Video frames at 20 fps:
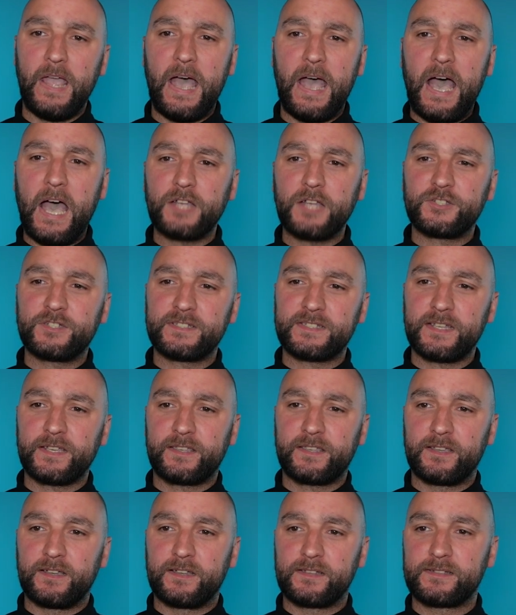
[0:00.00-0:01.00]
Archer
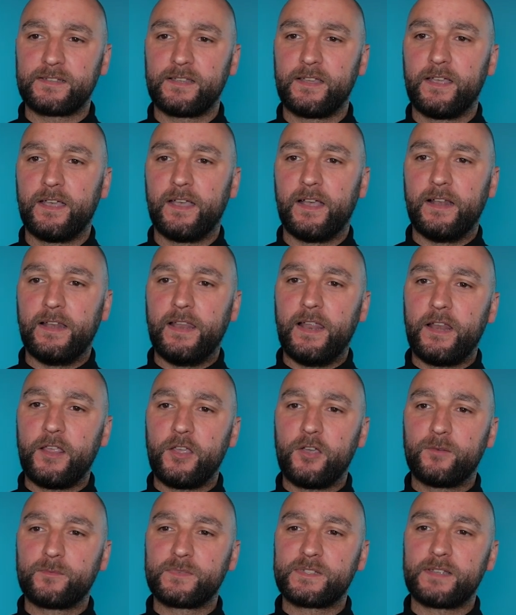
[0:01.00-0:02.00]
secures
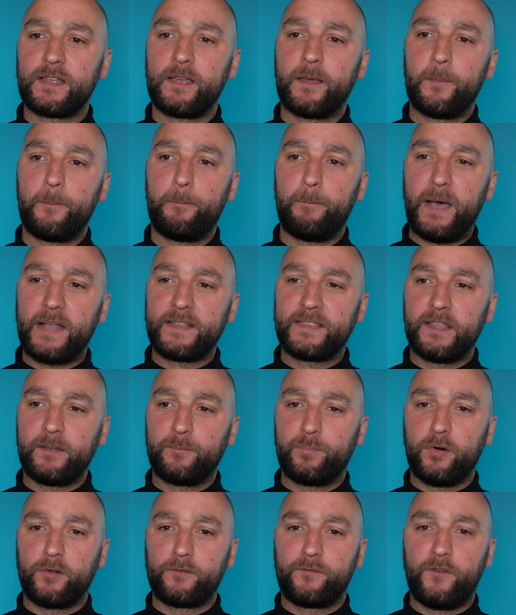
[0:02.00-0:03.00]
Lilium's patent
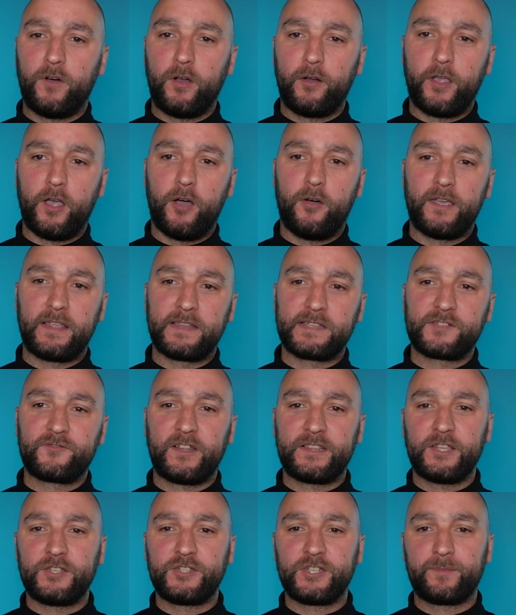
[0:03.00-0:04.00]
portfolio in
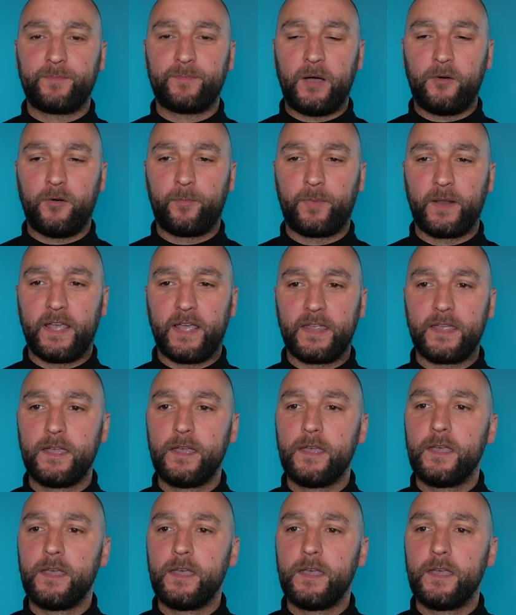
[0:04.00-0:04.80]
strategic power play.